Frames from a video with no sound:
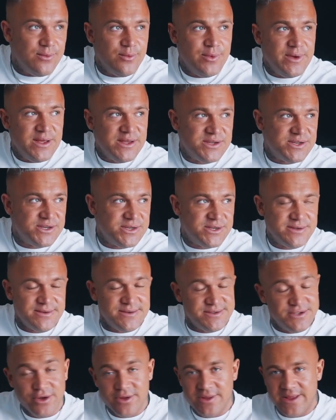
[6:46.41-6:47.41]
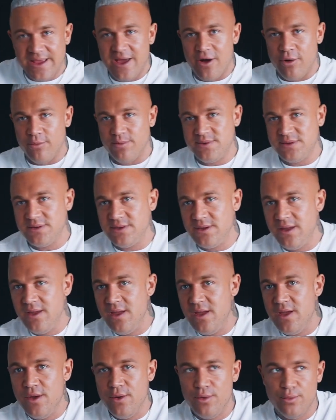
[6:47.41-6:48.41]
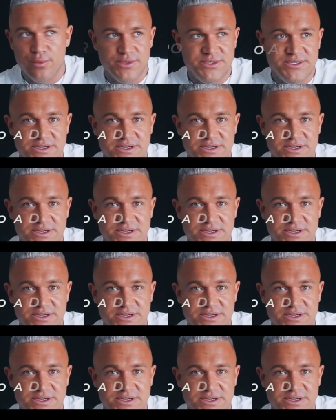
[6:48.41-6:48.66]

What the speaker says: which certainly helped, was